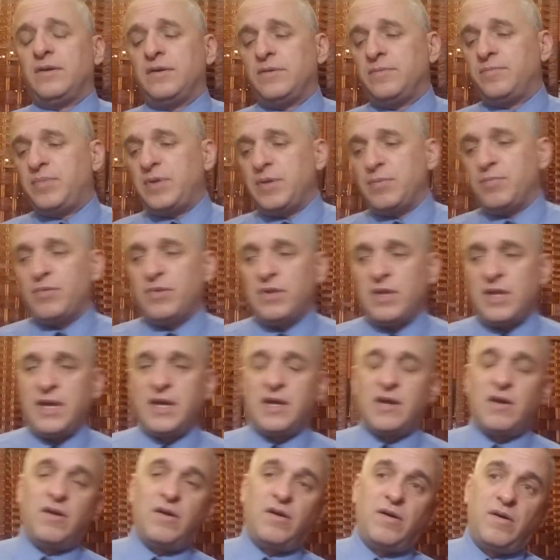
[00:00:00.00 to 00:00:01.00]
People
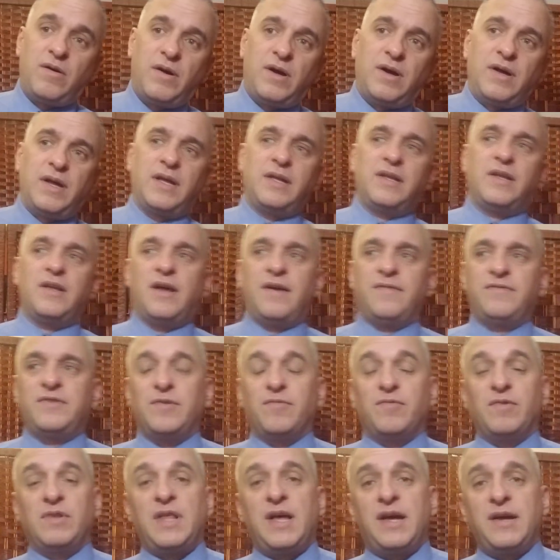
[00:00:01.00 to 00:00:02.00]
like, I have
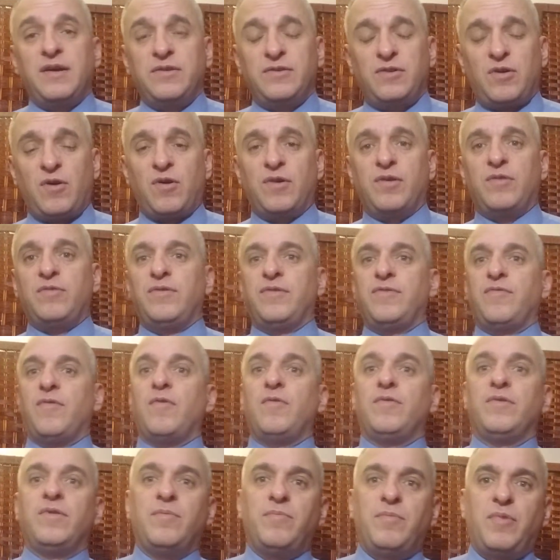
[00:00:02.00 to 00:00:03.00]
to rely on Darnold
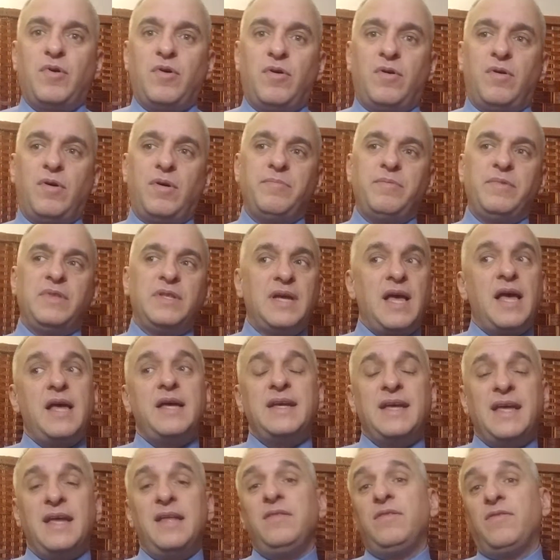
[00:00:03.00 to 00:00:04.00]
throwing the ball. The
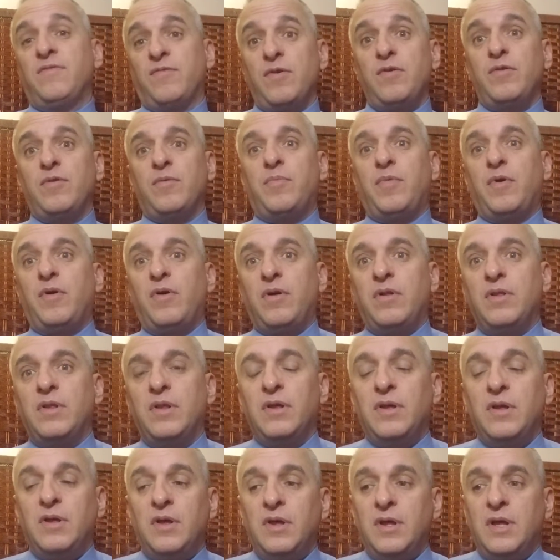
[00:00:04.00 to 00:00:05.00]
guy can throw the ball.
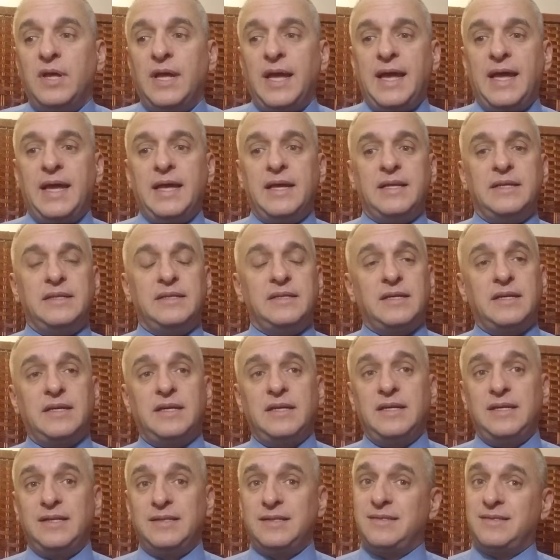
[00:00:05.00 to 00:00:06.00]
And
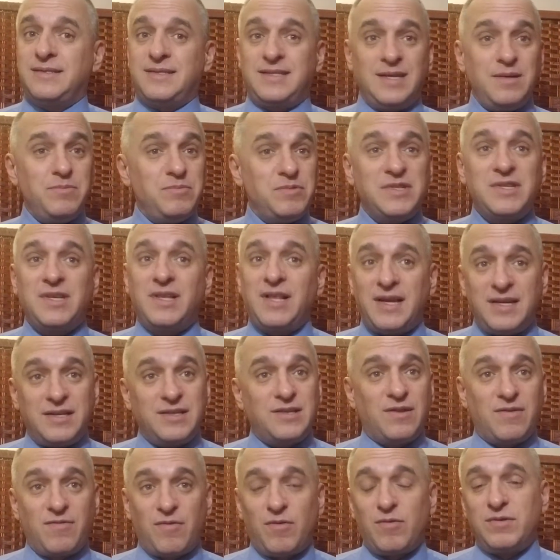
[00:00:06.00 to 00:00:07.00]
he seems to like
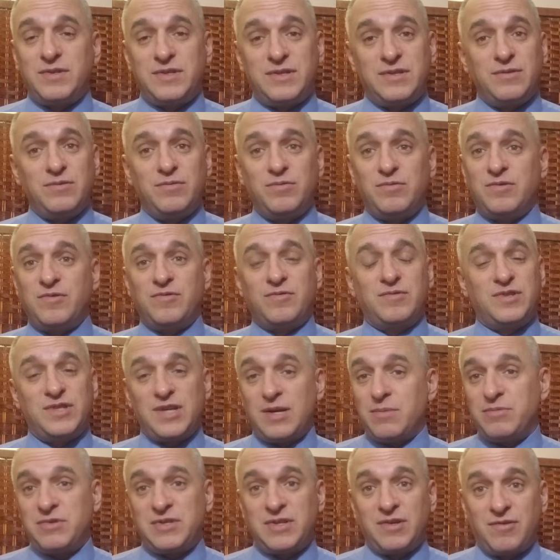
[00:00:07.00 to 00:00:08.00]
to throw it to
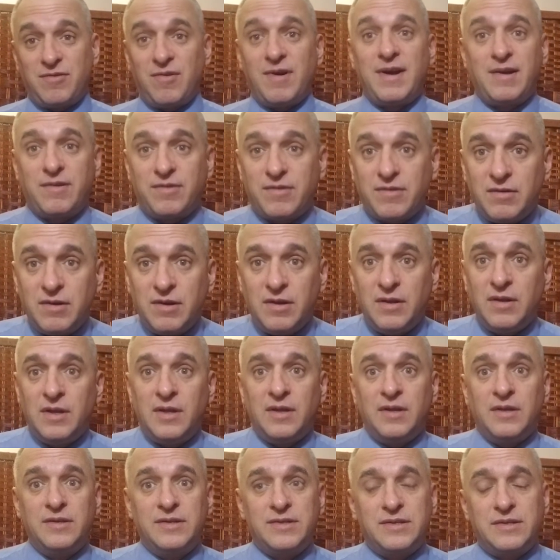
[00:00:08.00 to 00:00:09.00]
Jamison Crowder.
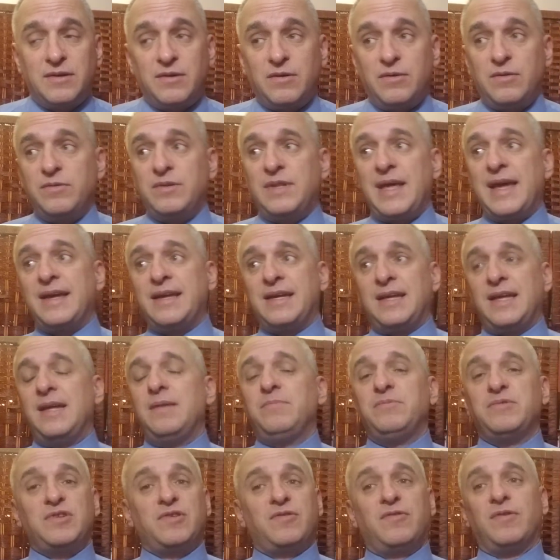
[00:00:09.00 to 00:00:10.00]
So that
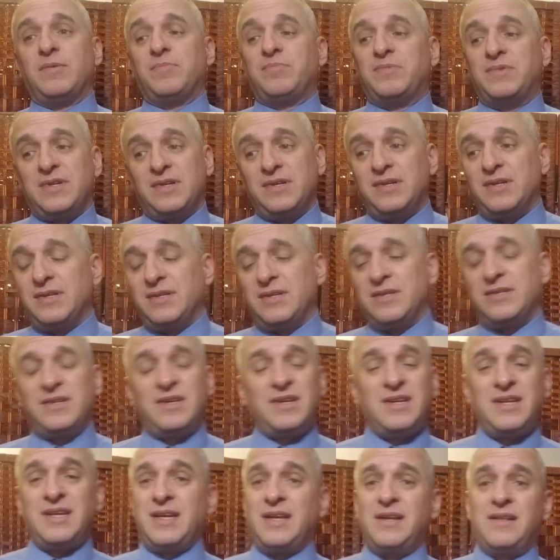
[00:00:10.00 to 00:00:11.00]
game script, is
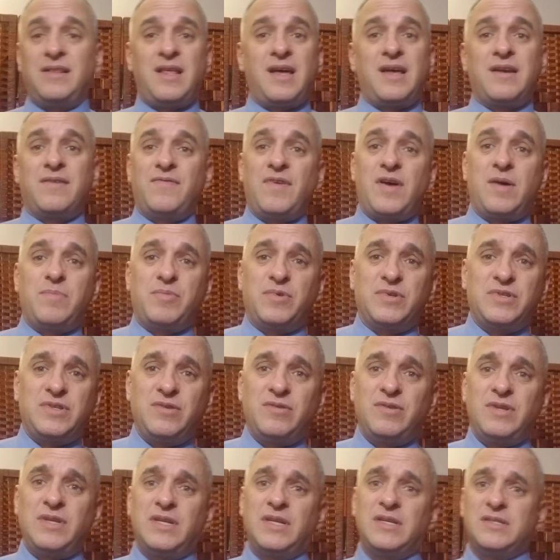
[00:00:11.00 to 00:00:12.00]
going to get a lot of
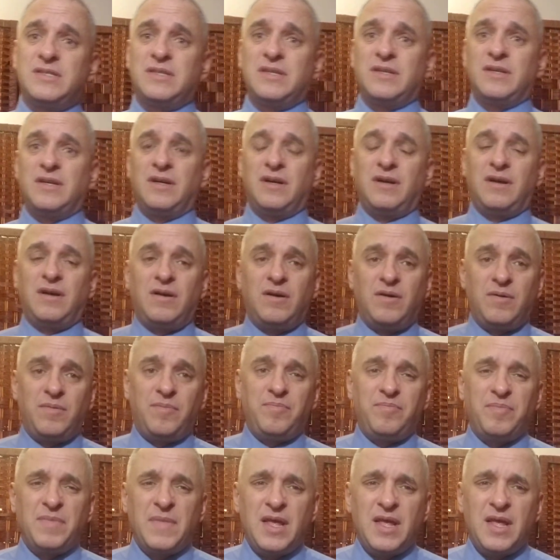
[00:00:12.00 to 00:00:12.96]
opportunities to